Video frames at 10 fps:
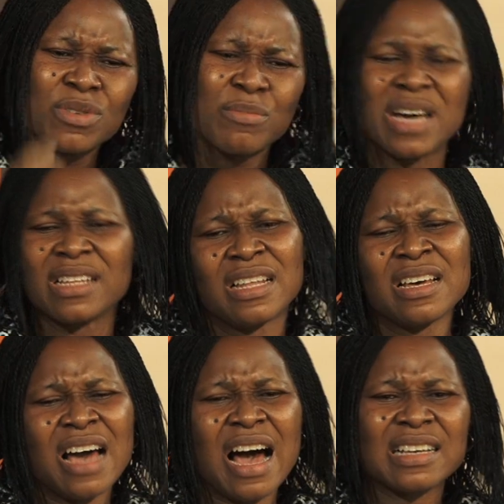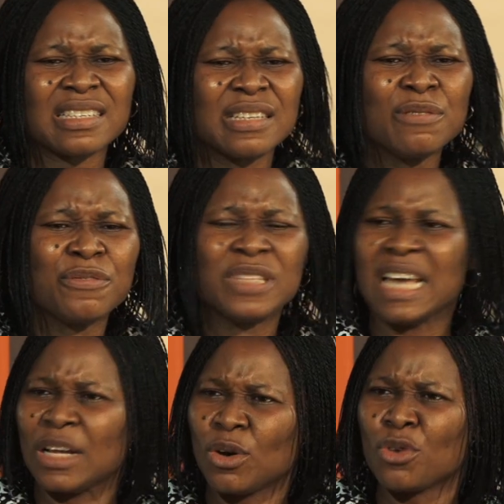women as if
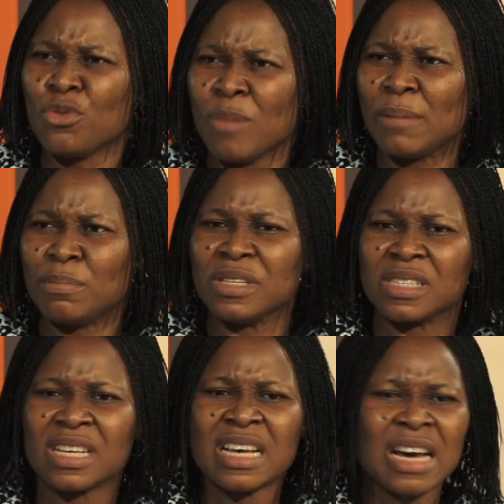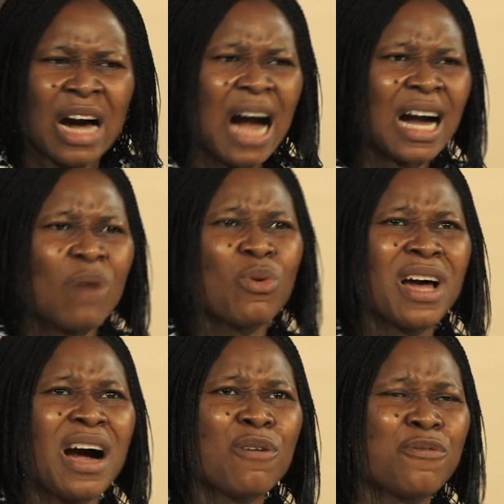they are not human beings? How can we
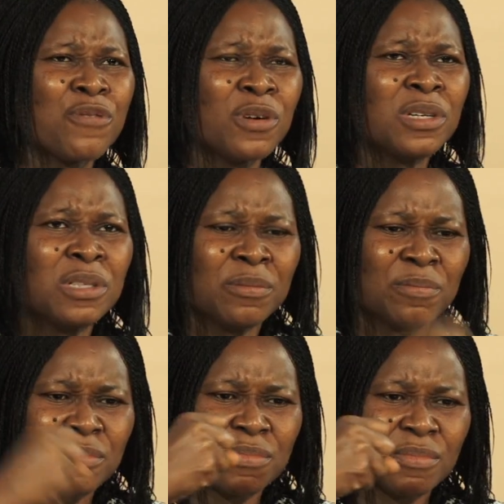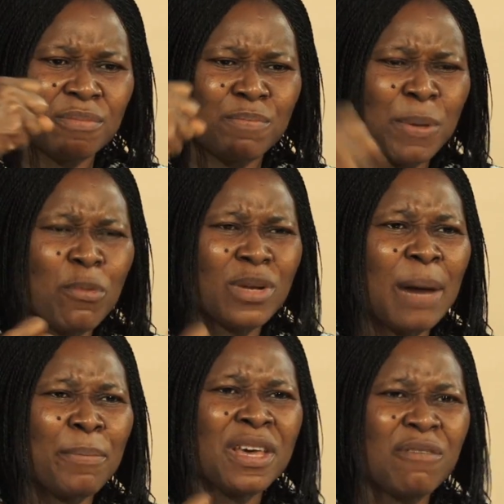have people
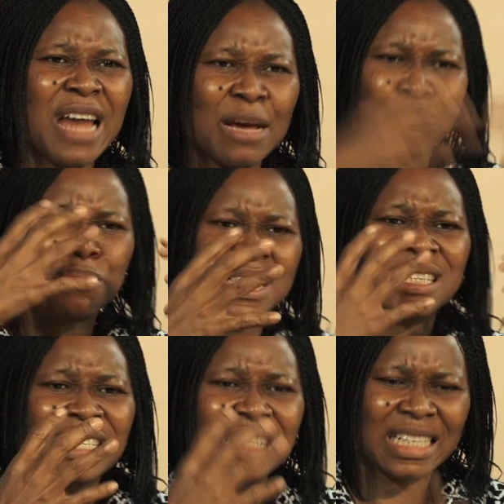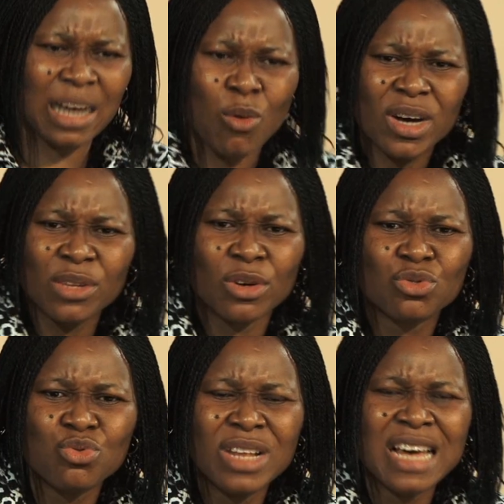that behave like beasts that are walking
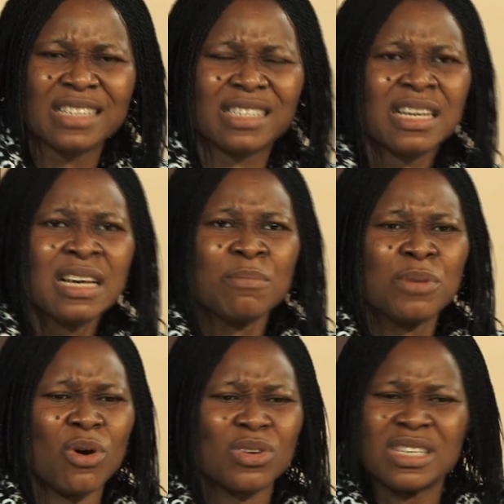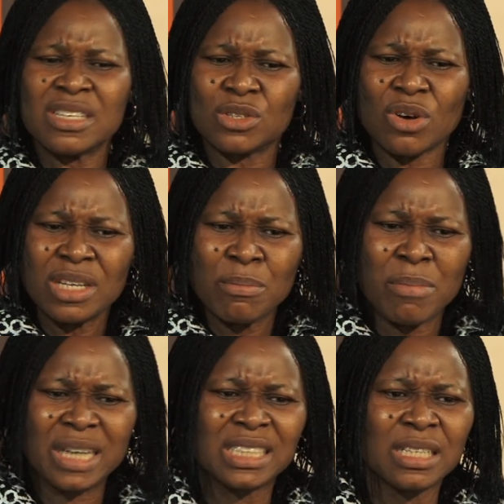on 2 legs? Because it's
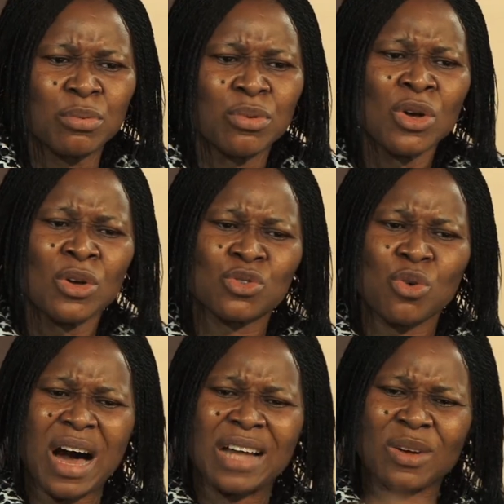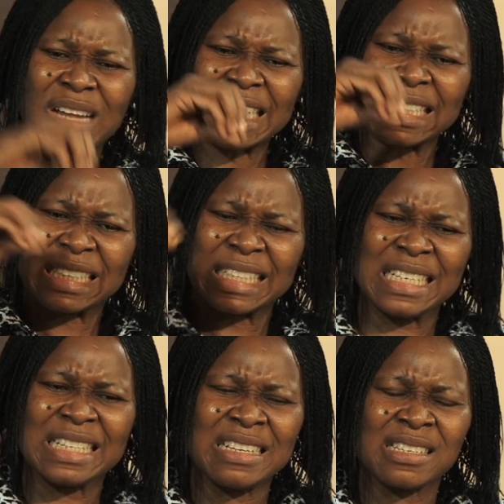unimaginable. So another
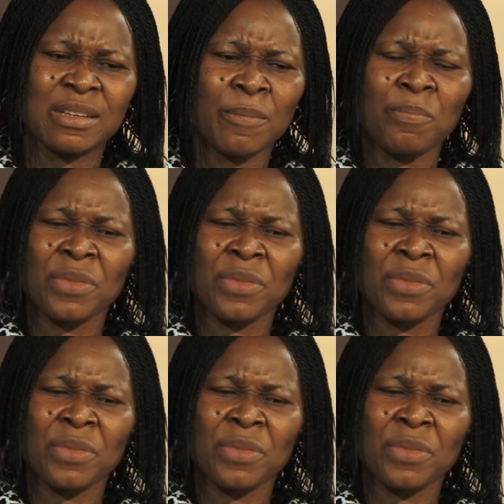thing is,